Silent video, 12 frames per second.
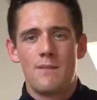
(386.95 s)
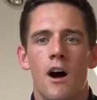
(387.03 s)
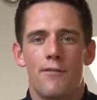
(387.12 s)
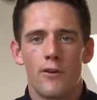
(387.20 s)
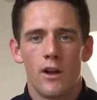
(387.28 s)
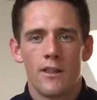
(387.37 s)
I
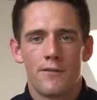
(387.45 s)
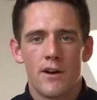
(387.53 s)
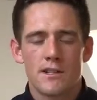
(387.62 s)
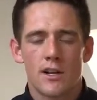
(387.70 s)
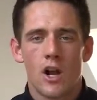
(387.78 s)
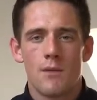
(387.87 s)
feel like the
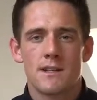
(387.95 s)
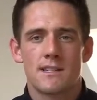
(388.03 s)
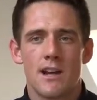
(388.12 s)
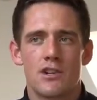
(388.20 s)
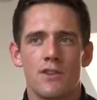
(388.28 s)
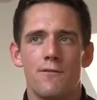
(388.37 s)
Versaclimber
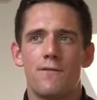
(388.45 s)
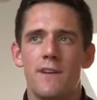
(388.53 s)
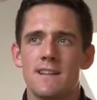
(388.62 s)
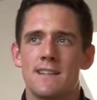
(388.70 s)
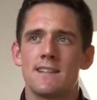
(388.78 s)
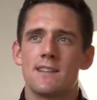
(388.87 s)
session
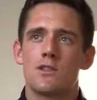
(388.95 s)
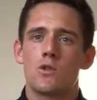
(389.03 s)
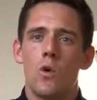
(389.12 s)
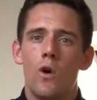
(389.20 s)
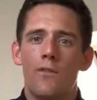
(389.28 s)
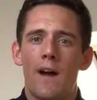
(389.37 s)
fits into
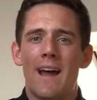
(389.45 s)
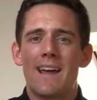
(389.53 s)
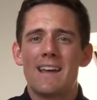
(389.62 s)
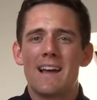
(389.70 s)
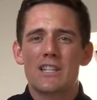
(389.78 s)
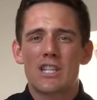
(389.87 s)
sort of
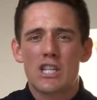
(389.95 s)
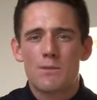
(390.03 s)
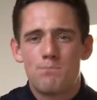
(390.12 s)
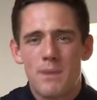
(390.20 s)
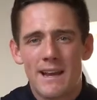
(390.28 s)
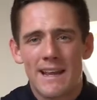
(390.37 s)
a
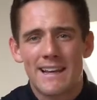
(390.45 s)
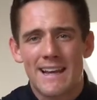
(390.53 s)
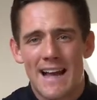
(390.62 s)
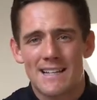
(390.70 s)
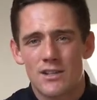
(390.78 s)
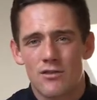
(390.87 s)
spinning
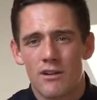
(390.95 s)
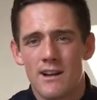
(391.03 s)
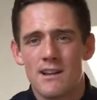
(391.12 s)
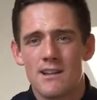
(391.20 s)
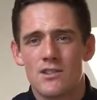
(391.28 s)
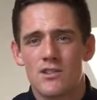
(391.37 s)

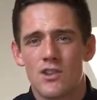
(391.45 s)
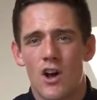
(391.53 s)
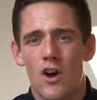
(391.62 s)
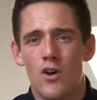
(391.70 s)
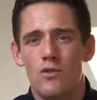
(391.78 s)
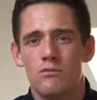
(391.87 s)
category,
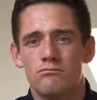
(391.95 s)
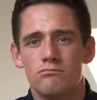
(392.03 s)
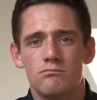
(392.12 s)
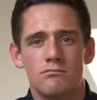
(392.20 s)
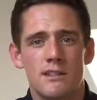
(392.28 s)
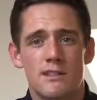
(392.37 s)
so
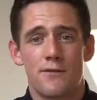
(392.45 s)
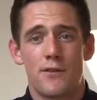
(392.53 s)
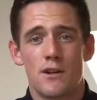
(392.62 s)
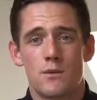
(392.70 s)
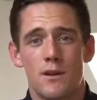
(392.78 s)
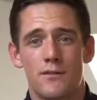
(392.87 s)
it's the
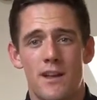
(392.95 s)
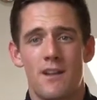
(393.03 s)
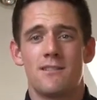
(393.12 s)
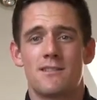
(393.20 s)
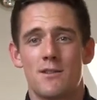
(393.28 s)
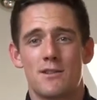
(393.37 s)
first one I've done,
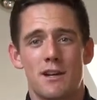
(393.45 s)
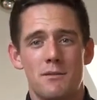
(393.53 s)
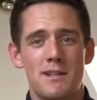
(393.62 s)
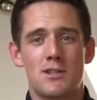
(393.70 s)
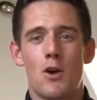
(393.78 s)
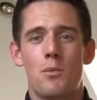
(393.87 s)
so it's going to be
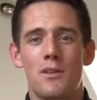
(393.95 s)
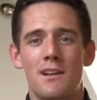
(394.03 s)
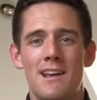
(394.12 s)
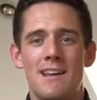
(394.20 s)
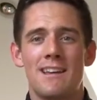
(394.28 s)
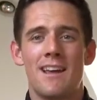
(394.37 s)
top of the
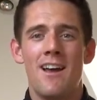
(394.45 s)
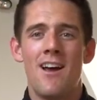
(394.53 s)
league.